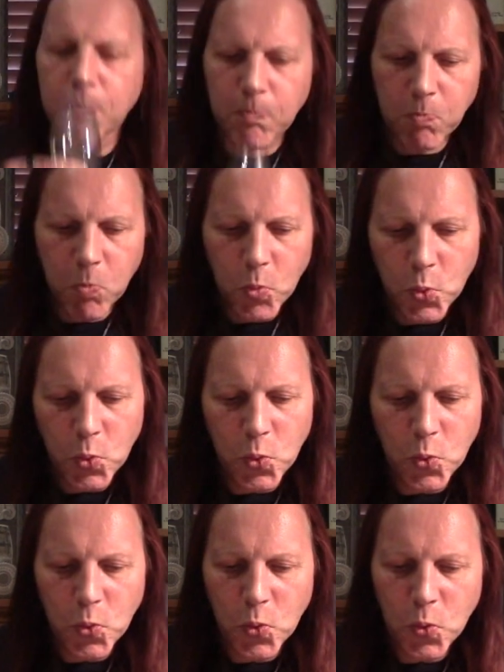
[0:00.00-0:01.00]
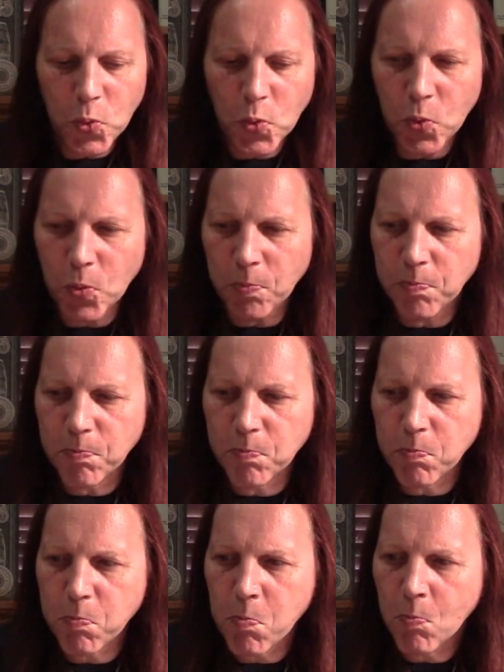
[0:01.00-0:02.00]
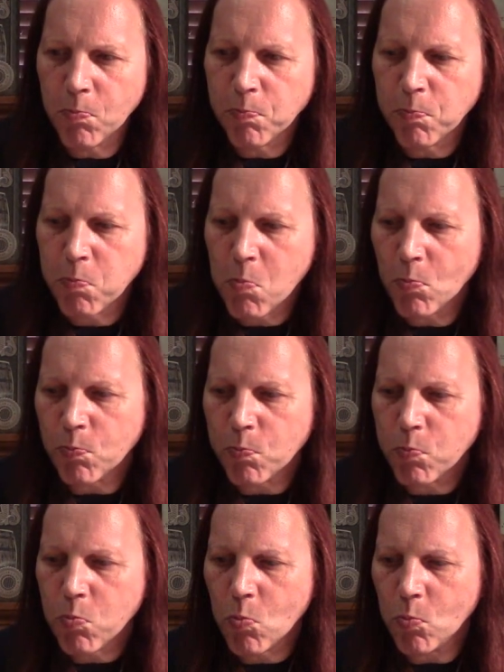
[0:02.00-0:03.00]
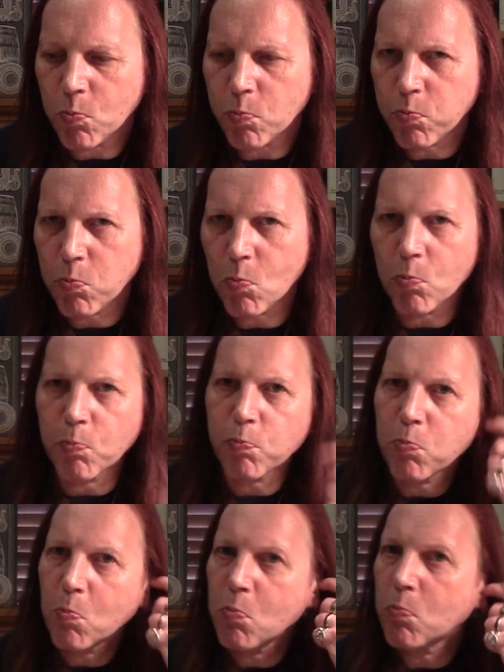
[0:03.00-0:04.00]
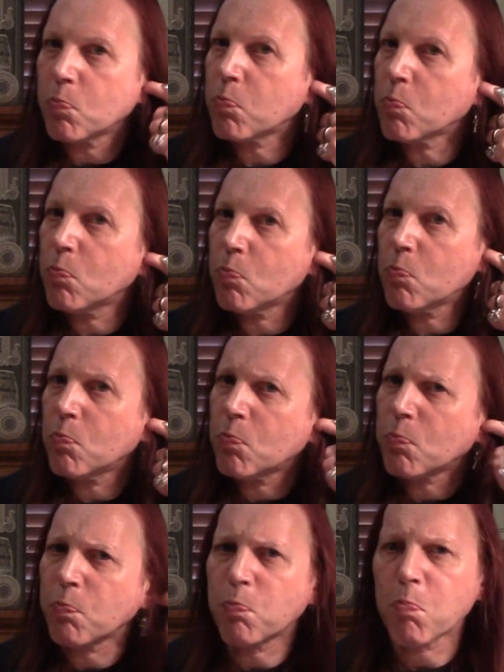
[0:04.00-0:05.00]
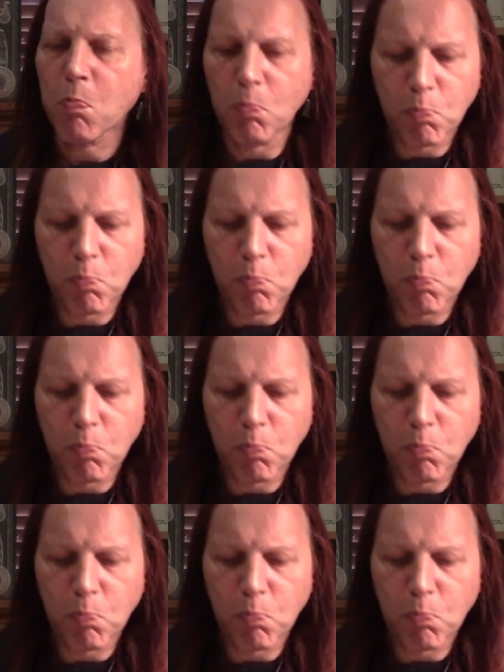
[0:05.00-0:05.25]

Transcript: [no speech]